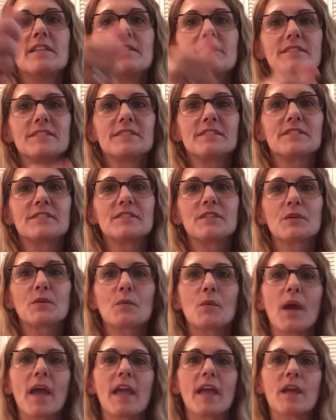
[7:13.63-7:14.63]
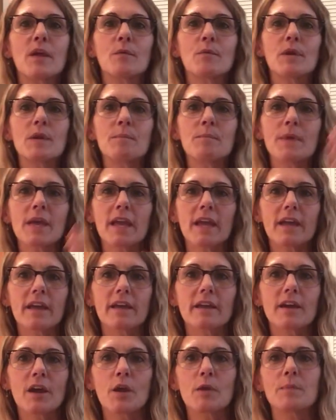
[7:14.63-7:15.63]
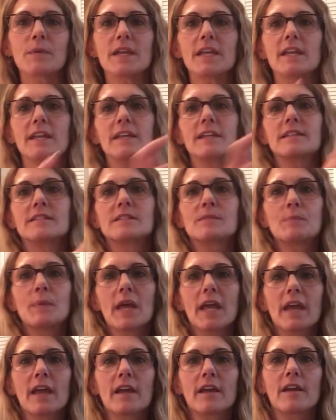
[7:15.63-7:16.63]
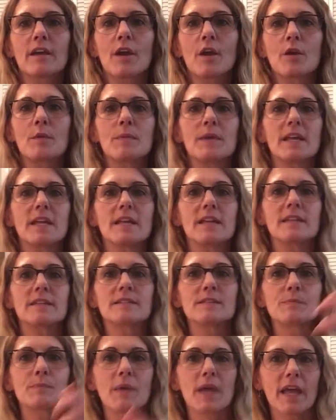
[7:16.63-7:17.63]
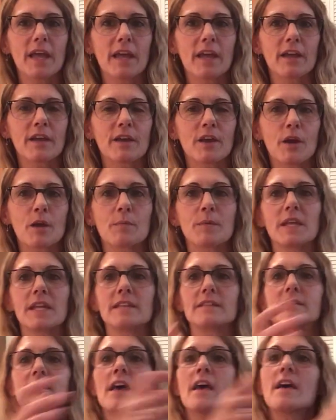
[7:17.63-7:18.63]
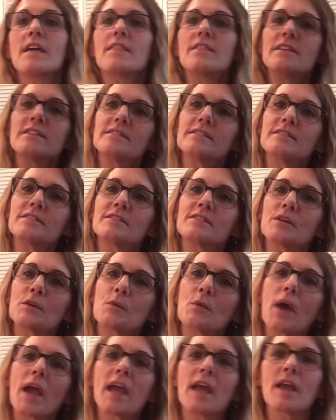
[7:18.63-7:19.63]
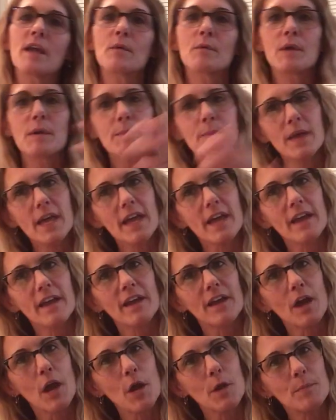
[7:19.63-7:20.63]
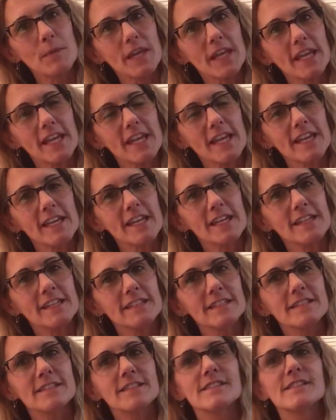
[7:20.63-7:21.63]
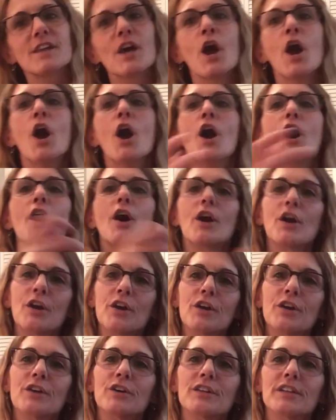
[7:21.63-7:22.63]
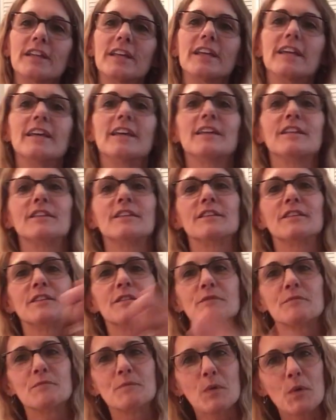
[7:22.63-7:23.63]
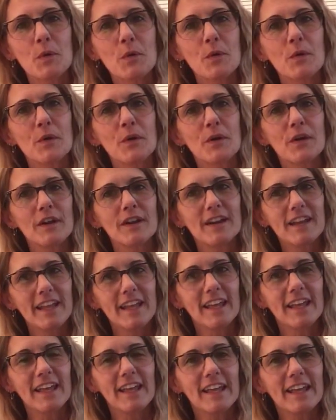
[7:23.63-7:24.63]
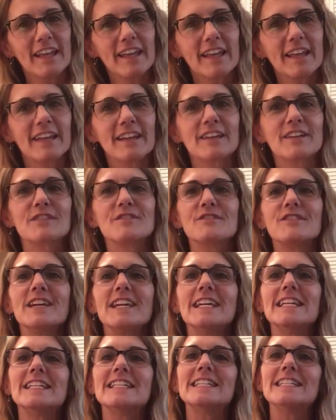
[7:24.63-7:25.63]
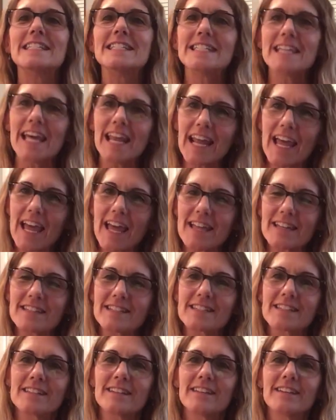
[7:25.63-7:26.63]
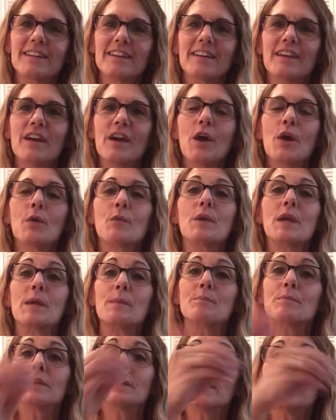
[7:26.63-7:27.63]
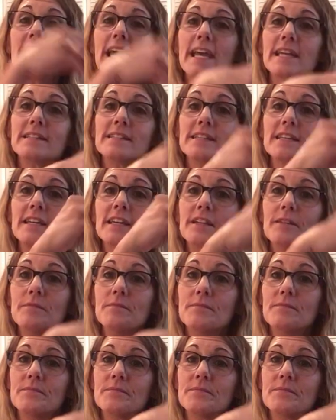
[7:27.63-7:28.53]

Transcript: This is the way we pick our beans, pick our beans, pick our beans. This is the way we pick our beans, early in the morning. We did it! We planted.